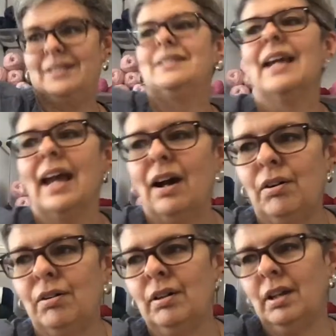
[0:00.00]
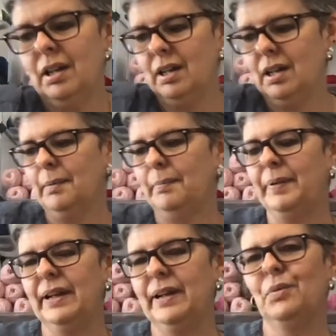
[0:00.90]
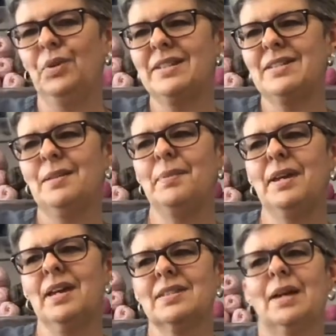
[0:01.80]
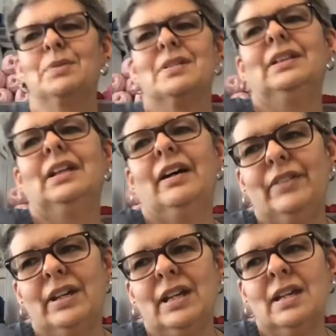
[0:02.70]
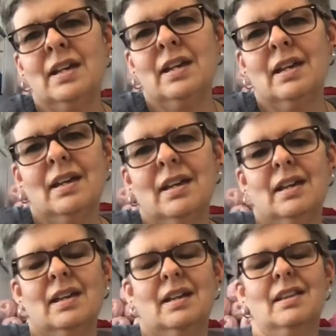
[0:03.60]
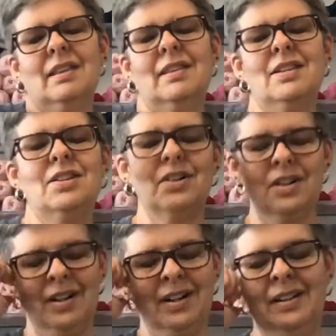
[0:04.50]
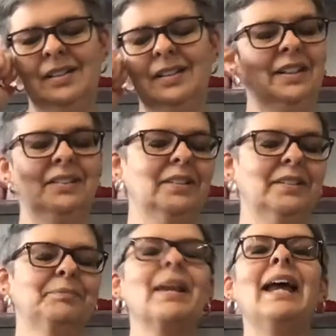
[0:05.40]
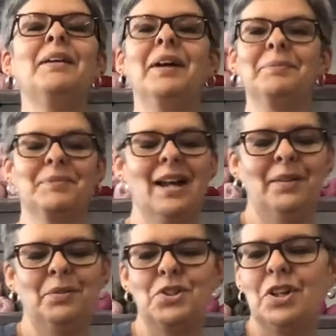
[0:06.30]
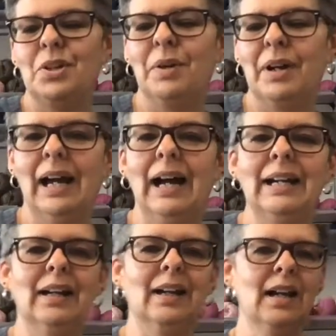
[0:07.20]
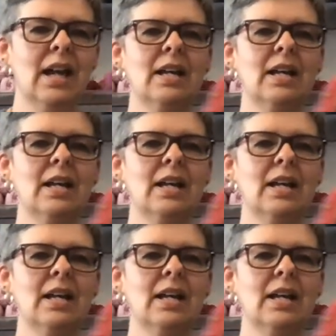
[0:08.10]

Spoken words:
down, but it wasn't because I was loving the yarn. I don't know. Anyway, I will show you what I got here.